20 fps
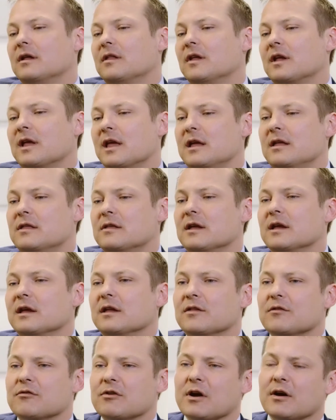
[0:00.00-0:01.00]
The key thing
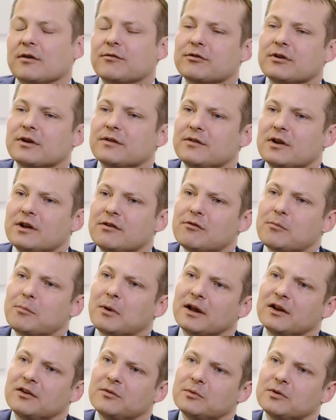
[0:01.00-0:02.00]
in the recovery of knee
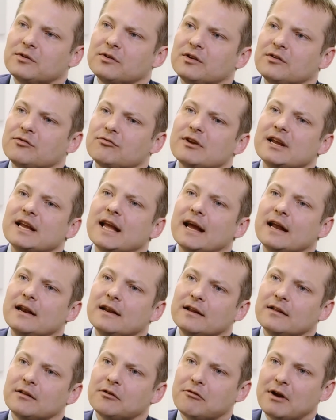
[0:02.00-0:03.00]
replacements is
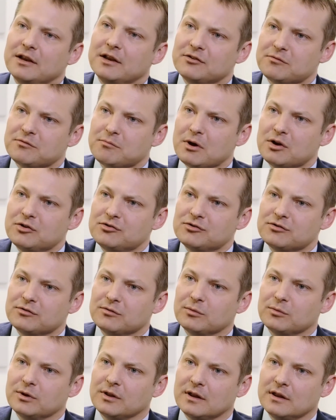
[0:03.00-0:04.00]
regaining the range of
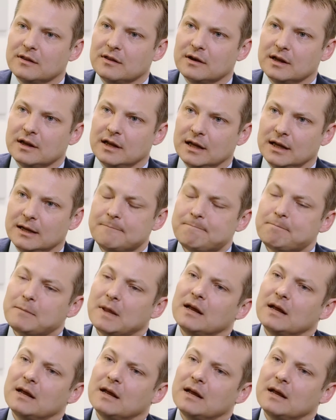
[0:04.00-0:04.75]
motion within the knee.